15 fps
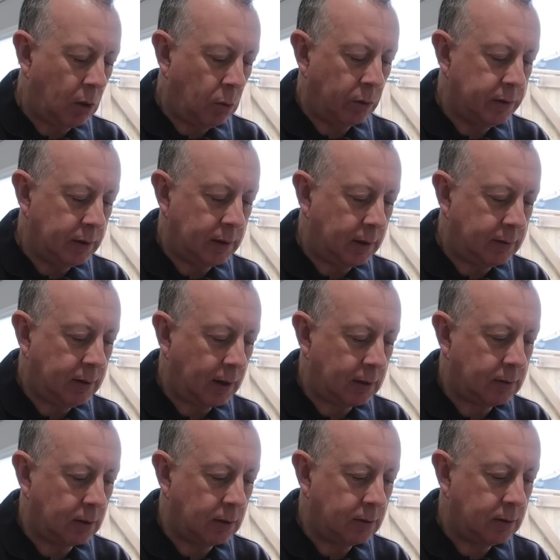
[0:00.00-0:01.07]
I want the
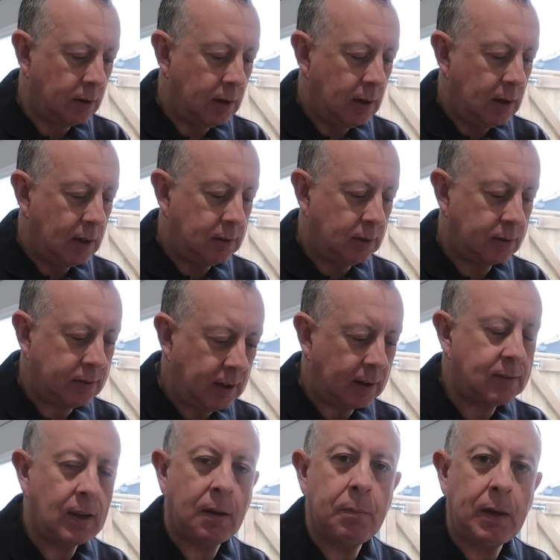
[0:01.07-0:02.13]
detectors and just
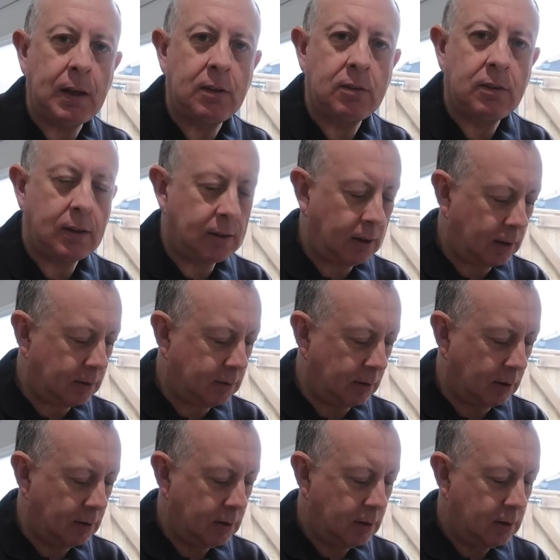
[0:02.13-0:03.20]
set up each
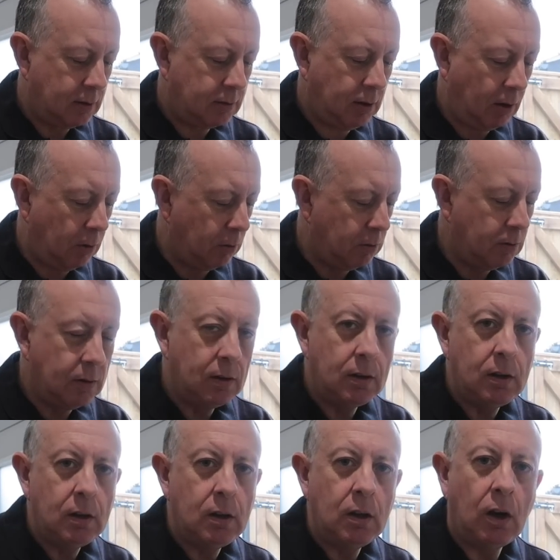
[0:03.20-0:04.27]
detector. So
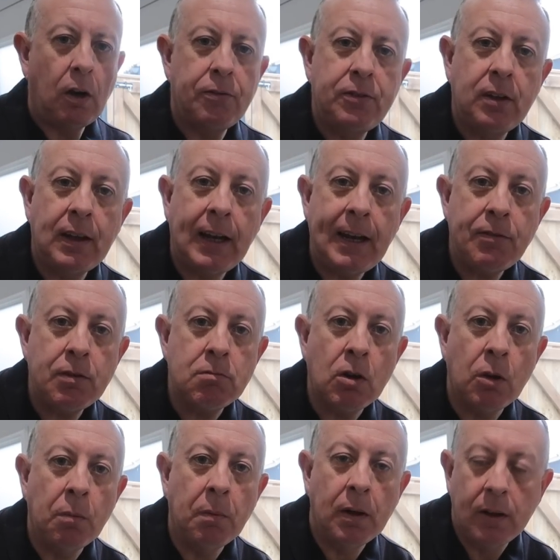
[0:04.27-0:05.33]
off to the living
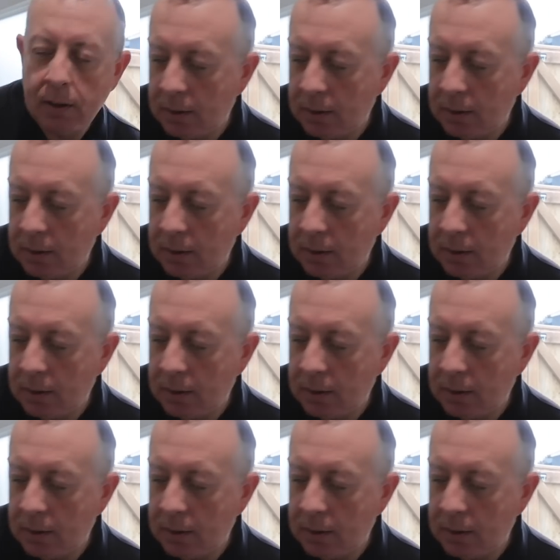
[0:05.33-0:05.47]
room.